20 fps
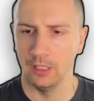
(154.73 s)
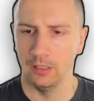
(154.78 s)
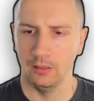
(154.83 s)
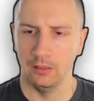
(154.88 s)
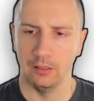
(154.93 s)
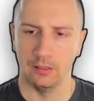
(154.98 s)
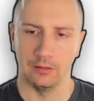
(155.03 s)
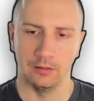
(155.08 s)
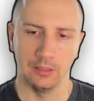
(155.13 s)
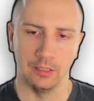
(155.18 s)

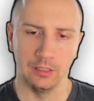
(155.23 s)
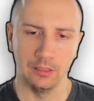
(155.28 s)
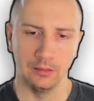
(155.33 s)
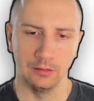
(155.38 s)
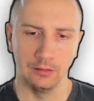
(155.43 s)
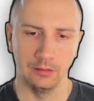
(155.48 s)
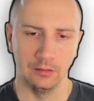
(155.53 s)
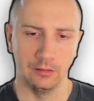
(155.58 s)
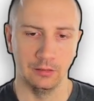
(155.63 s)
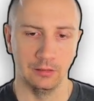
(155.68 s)
And
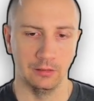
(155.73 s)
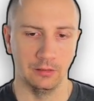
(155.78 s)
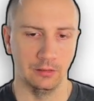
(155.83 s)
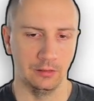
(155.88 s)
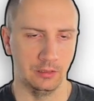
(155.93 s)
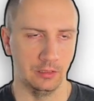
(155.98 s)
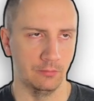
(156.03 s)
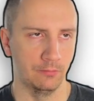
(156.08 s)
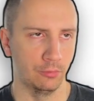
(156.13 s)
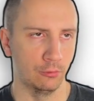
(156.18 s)
then
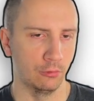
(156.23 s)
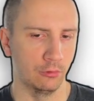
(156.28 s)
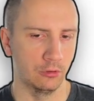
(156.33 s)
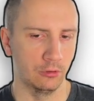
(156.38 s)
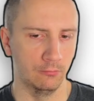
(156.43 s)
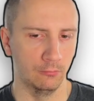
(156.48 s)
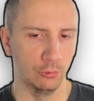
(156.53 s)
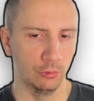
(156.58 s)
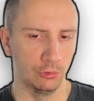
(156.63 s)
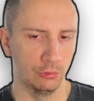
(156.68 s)
some
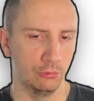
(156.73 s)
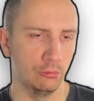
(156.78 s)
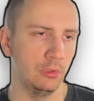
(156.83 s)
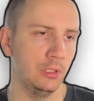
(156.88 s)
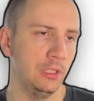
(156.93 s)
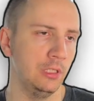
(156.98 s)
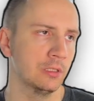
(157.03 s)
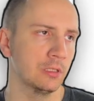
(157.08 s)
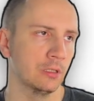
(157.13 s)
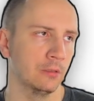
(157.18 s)
program wants to
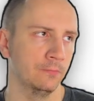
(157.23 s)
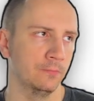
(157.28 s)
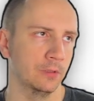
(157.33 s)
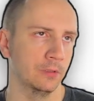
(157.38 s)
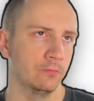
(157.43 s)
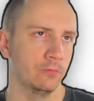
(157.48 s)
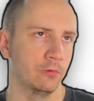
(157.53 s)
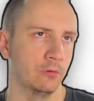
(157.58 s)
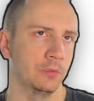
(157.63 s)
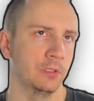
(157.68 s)
read
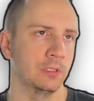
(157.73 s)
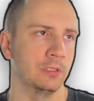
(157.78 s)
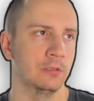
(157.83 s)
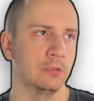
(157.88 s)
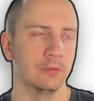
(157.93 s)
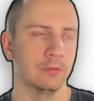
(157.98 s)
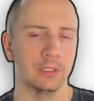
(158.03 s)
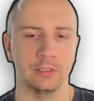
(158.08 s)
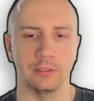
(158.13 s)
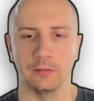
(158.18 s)
something from this
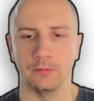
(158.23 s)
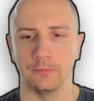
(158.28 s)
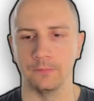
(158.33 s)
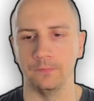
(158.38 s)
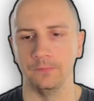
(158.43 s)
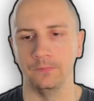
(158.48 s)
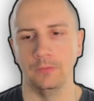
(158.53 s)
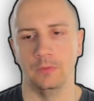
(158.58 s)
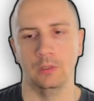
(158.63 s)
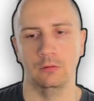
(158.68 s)
device.
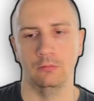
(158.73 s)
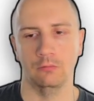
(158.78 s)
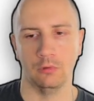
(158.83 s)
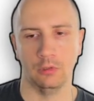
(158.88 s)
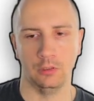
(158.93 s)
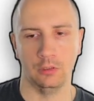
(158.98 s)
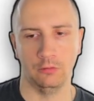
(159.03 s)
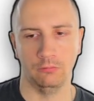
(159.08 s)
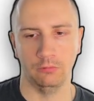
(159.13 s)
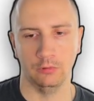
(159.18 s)

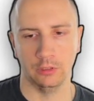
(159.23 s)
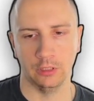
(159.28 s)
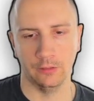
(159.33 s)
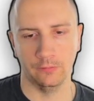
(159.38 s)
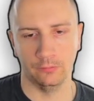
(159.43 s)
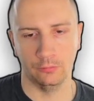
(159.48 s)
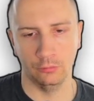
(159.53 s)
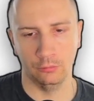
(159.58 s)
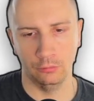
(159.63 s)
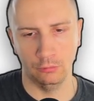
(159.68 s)
What it will
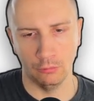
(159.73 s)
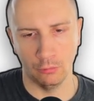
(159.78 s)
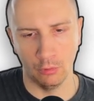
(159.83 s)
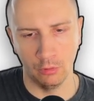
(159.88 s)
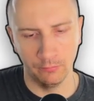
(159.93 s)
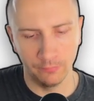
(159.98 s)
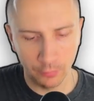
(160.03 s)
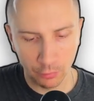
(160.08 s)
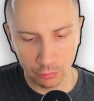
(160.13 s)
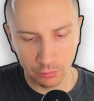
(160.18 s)
have to do,
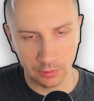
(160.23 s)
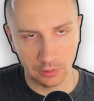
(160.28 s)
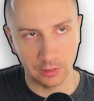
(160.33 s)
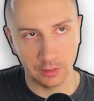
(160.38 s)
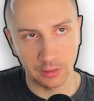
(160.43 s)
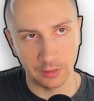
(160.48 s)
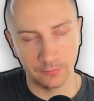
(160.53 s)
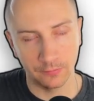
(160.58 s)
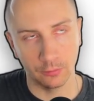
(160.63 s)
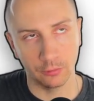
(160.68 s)
obviously,
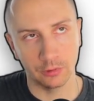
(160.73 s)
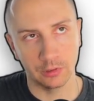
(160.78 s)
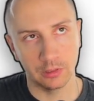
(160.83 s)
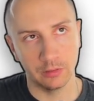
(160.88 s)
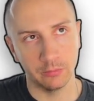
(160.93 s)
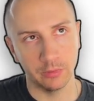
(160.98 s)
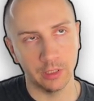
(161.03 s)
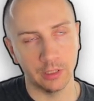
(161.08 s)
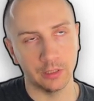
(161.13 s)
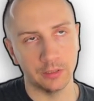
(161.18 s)
is firstly
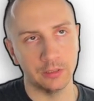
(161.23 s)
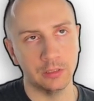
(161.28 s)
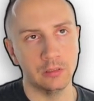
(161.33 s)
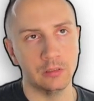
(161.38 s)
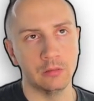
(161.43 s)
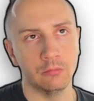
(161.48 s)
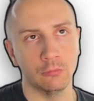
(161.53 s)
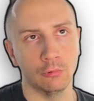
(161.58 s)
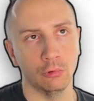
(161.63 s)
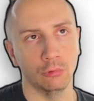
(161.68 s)
make a
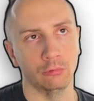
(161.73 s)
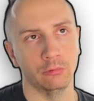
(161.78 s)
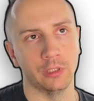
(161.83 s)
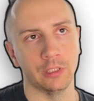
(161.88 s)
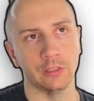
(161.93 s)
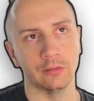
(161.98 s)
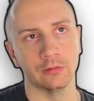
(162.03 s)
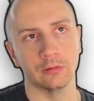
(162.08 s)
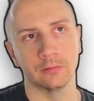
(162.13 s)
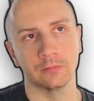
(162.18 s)
system call
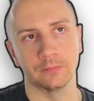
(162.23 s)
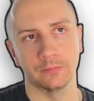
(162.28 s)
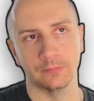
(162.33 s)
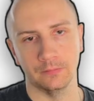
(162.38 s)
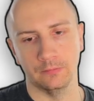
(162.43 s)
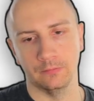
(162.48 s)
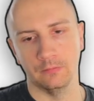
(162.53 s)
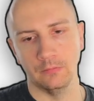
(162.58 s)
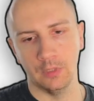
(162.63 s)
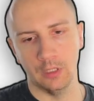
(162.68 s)
read,
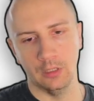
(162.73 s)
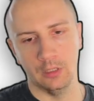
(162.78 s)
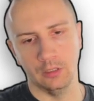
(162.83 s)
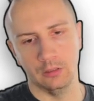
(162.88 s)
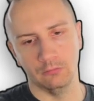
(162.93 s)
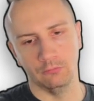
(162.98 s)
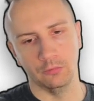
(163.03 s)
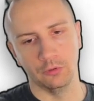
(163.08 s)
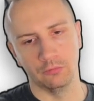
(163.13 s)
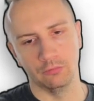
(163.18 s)

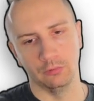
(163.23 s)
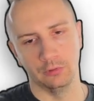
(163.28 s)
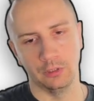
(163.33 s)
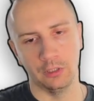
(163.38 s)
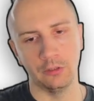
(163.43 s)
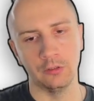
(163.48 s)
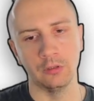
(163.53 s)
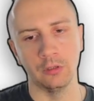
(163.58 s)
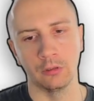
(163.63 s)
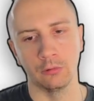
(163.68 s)
which will
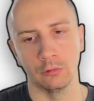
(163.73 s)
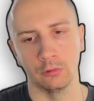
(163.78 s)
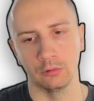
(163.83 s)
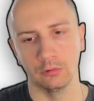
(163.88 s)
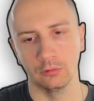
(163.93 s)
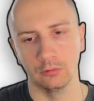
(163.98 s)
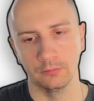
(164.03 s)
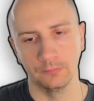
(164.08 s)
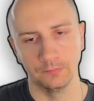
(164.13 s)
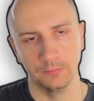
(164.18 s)
reach the kernel.